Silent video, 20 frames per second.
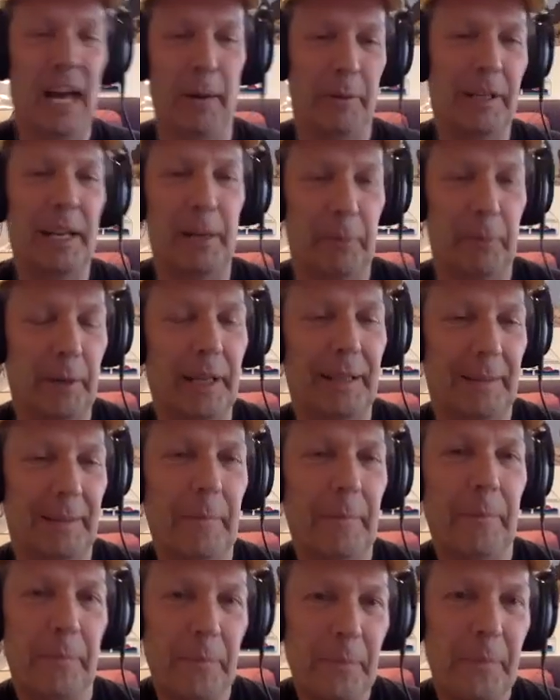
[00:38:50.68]
And
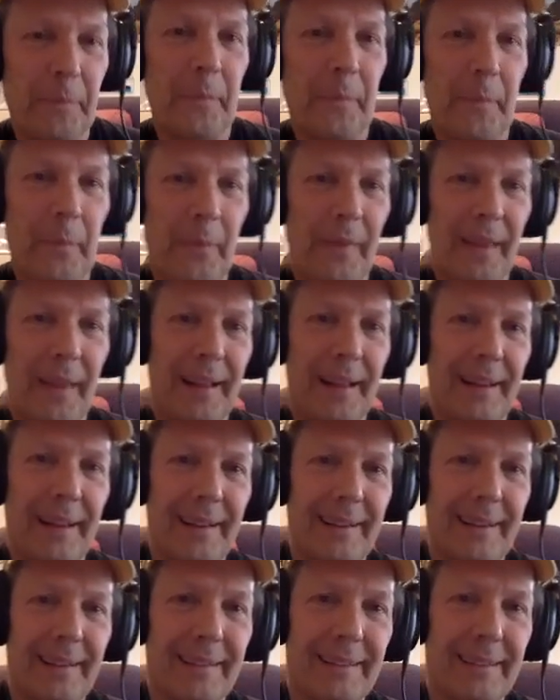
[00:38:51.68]
trails like
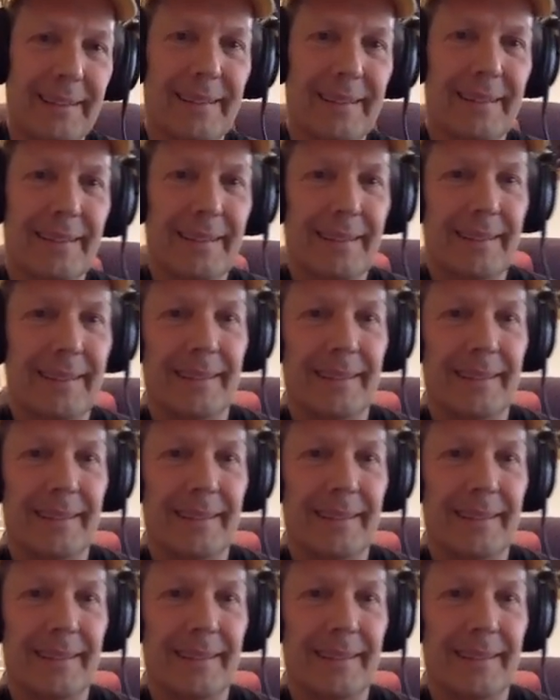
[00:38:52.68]
Ride